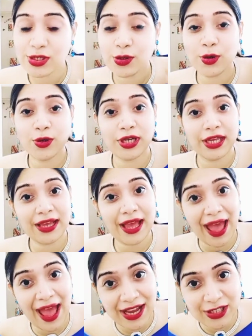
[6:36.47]
You got to take
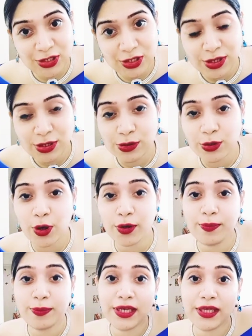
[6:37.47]
actions, you got to
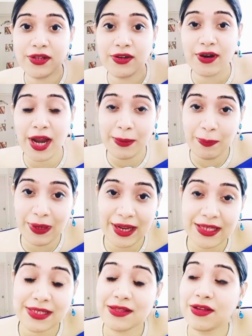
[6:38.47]
be in the right
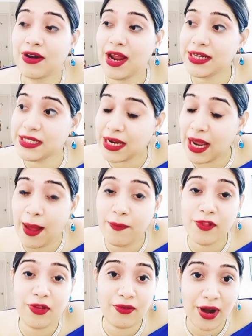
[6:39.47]
place at the right time
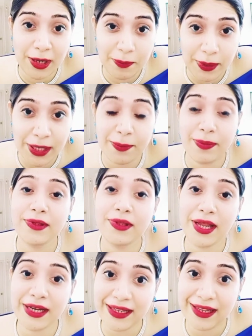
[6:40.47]
with the right people
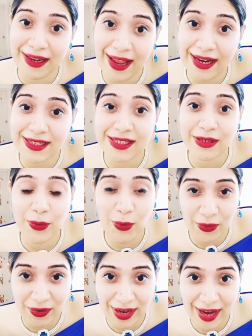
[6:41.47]
and connect and
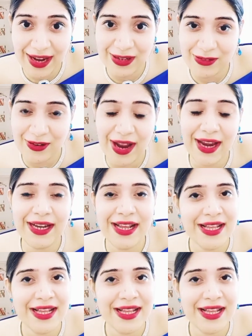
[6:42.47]
co-create, right?